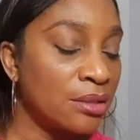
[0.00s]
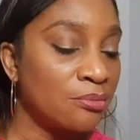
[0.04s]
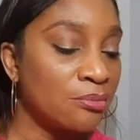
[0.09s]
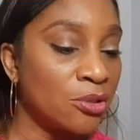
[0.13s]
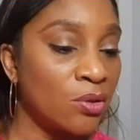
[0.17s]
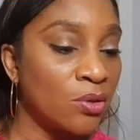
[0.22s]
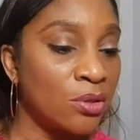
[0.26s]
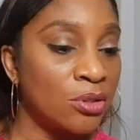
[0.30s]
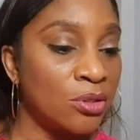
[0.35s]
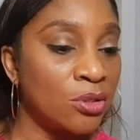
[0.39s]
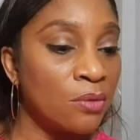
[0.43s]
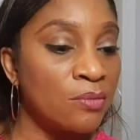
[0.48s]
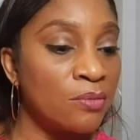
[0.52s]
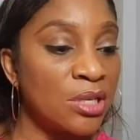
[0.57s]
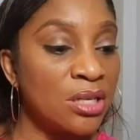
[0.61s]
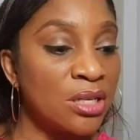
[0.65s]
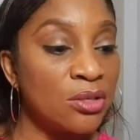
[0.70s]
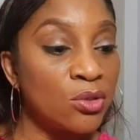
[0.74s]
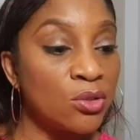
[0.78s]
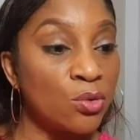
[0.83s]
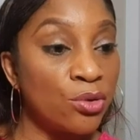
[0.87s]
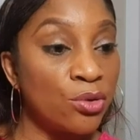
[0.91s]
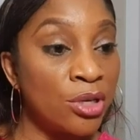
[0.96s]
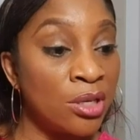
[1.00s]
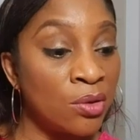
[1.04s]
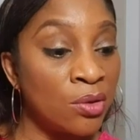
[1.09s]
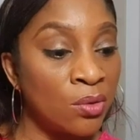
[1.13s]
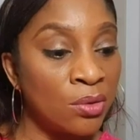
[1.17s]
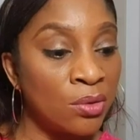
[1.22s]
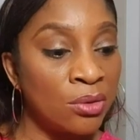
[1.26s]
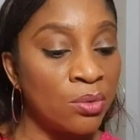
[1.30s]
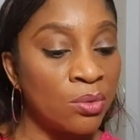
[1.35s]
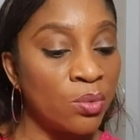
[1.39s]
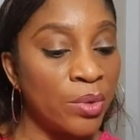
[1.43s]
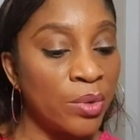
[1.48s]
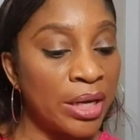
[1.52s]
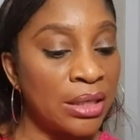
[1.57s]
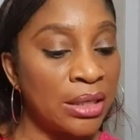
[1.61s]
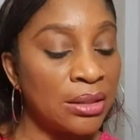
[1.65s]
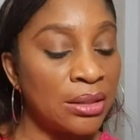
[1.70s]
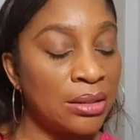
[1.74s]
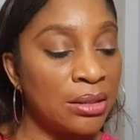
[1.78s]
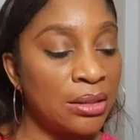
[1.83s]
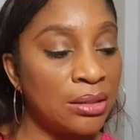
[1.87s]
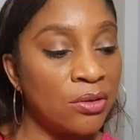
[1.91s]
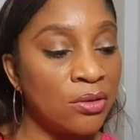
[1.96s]
because something is going on where
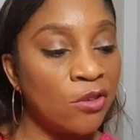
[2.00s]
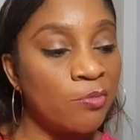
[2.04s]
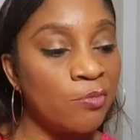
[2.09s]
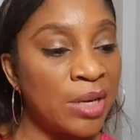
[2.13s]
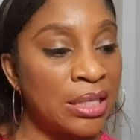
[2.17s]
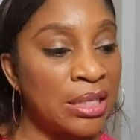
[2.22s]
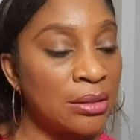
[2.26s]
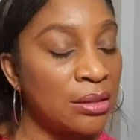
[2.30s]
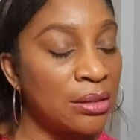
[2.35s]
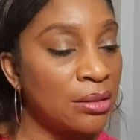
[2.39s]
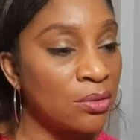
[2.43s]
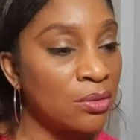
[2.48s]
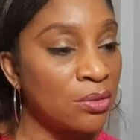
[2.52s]
the government